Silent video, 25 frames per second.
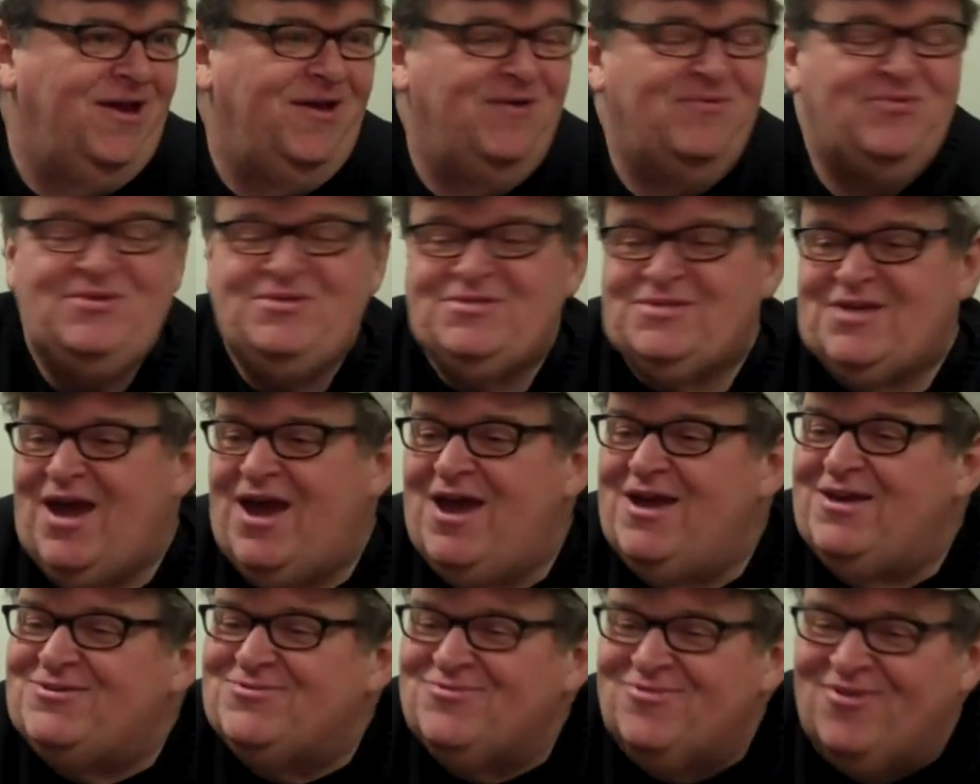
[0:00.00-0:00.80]
And these
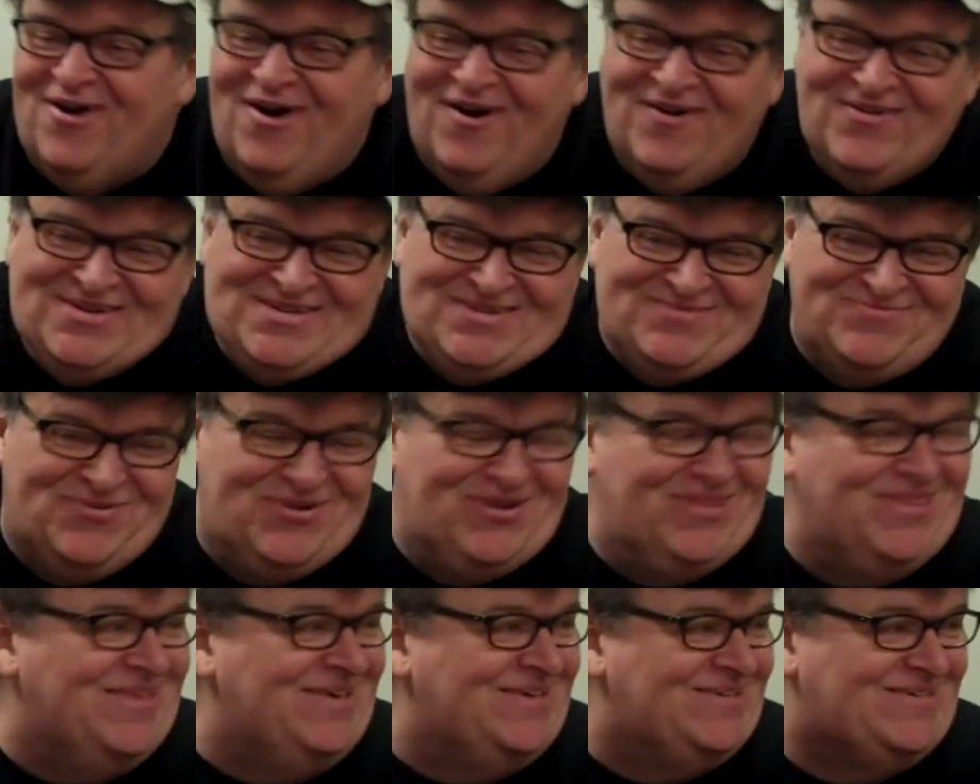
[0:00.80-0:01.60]
guys were always
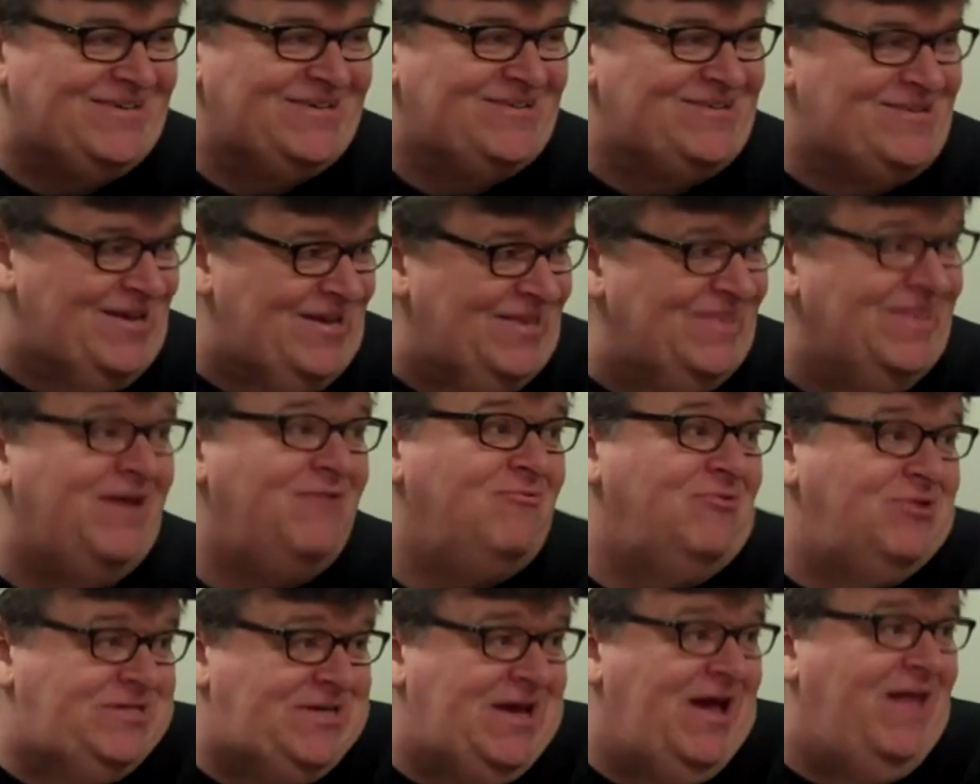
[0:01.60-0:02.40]
putting these suggestions. They
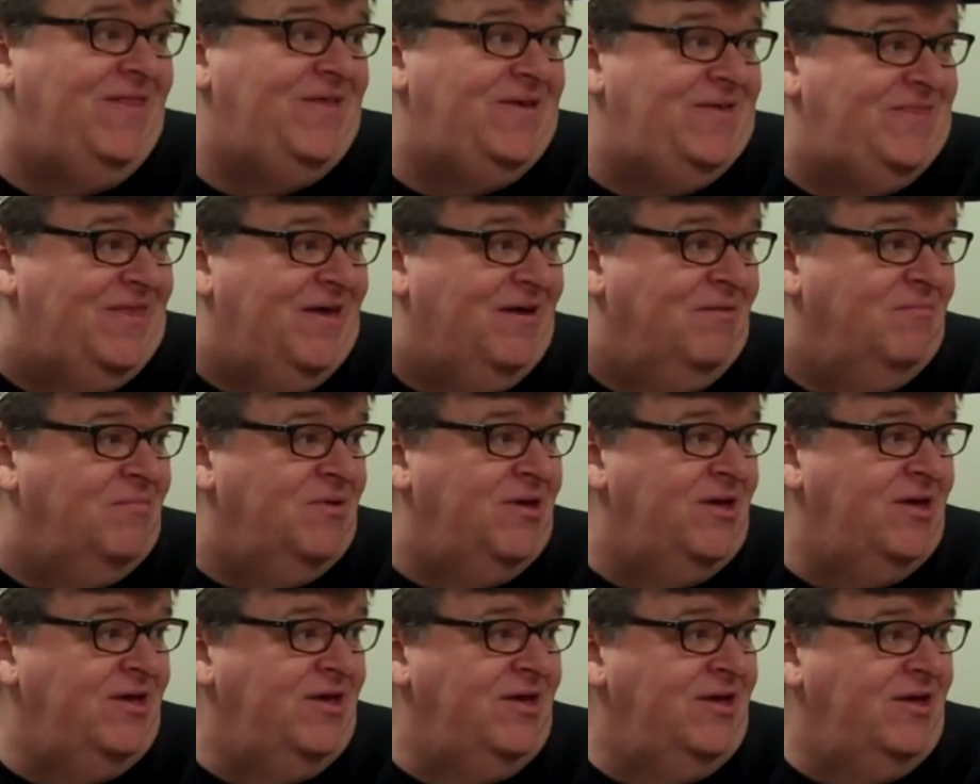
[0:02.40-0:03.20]
were telling them,
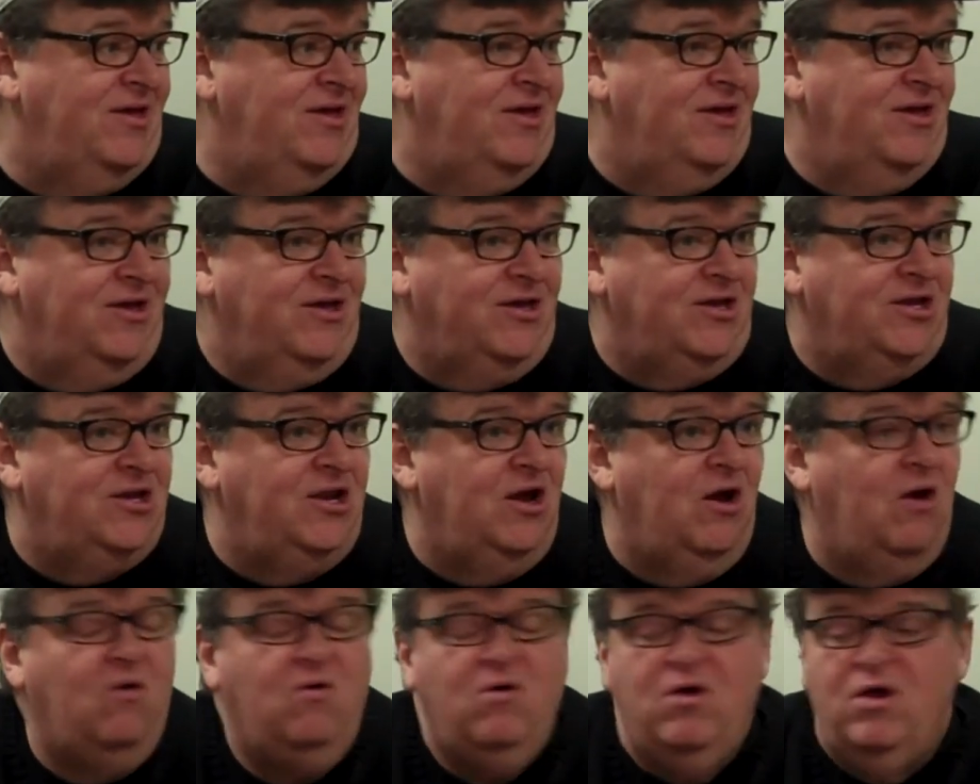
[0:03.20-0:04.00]

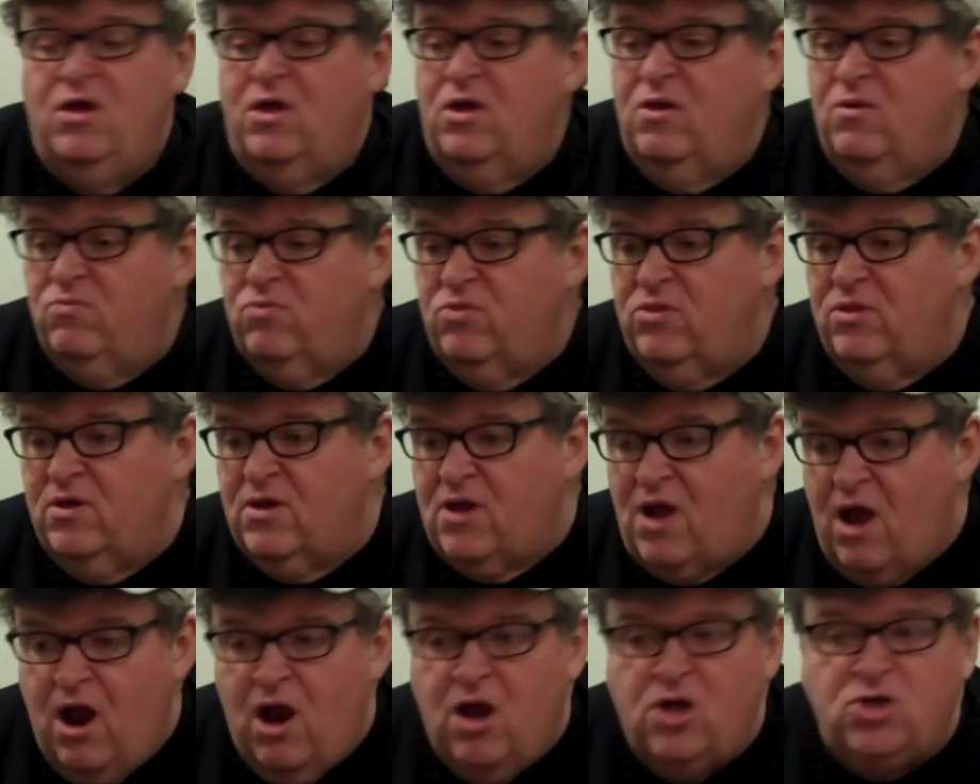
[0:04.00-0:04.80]
the
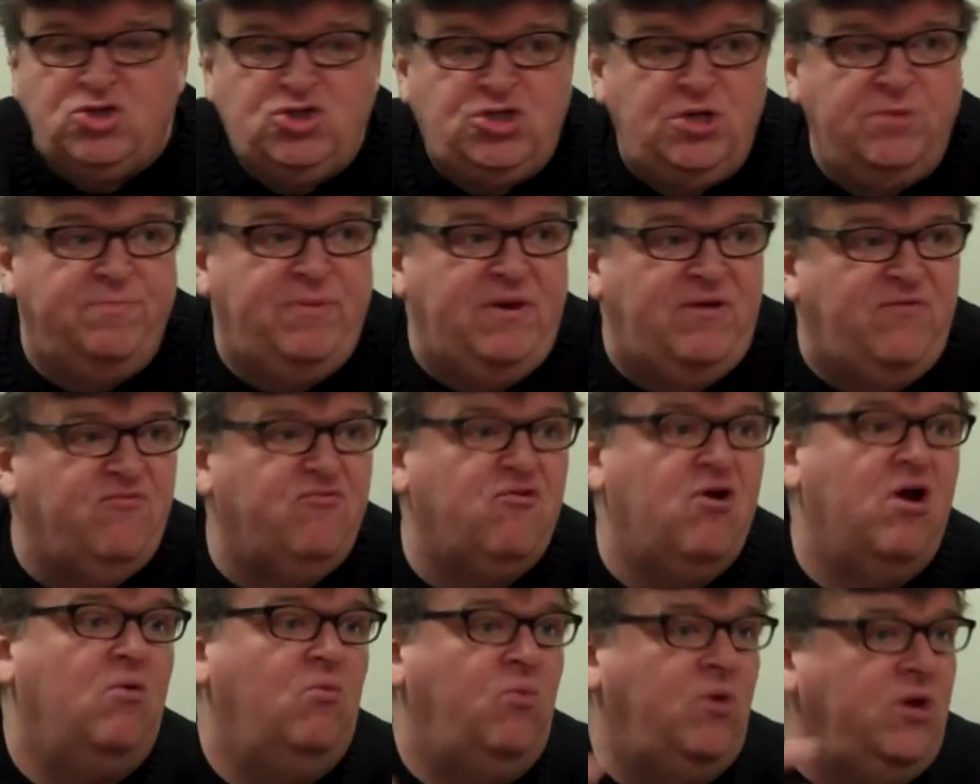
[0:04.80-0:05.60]
car should be
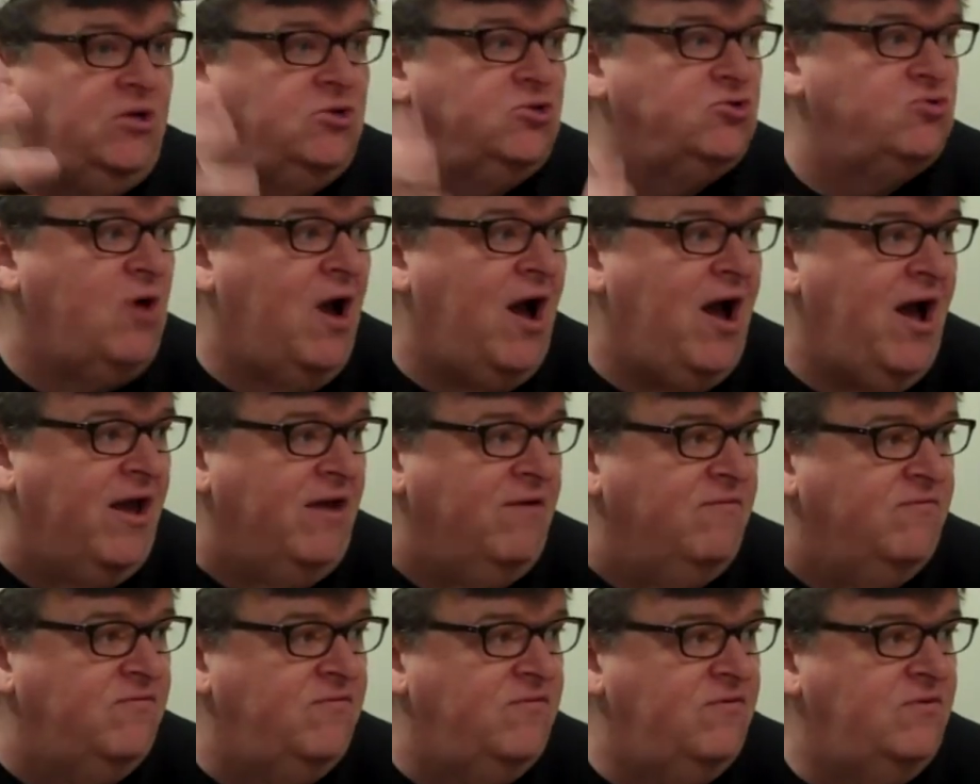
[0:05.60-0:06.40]
front-wheel
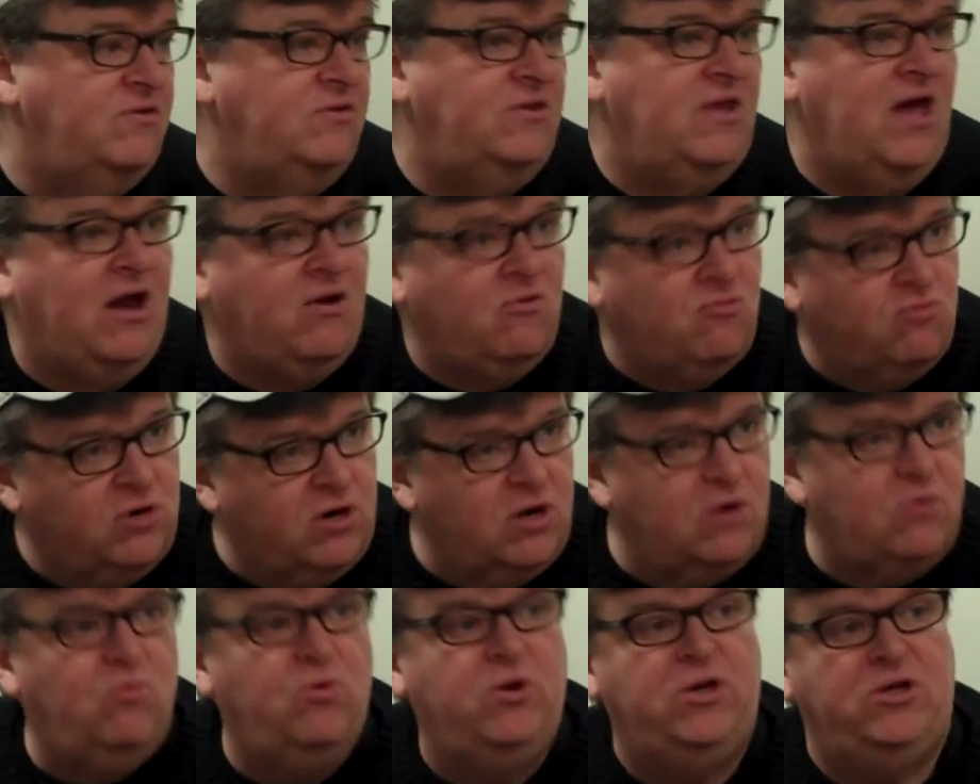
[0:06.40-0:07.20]
drive, not
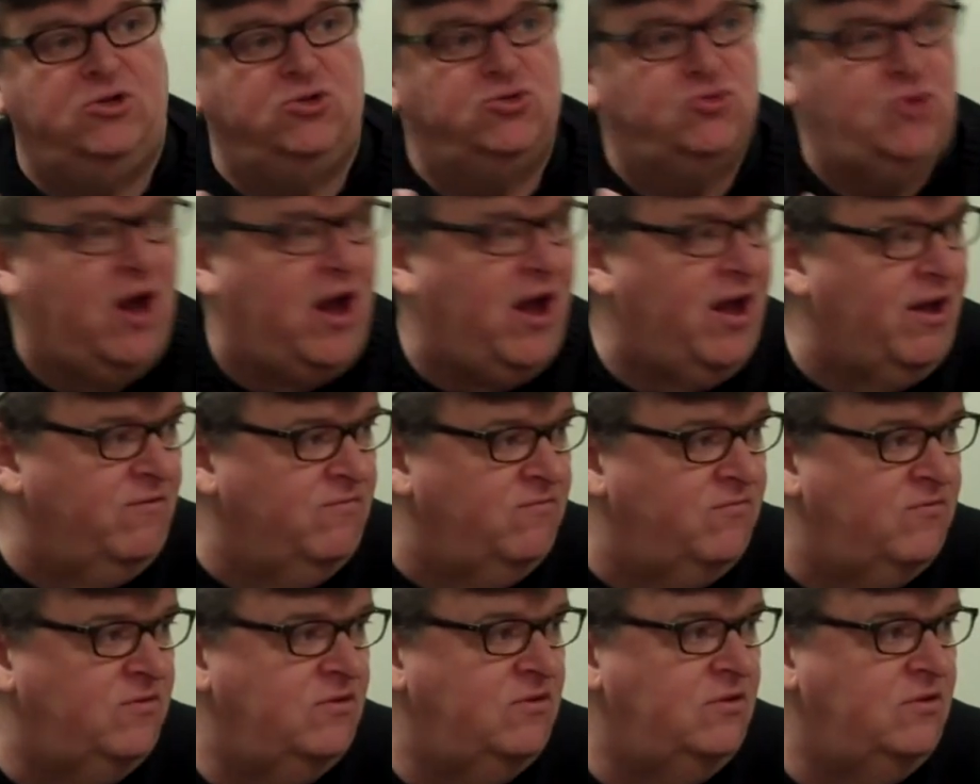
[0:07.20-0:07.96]
rear-wheel drive.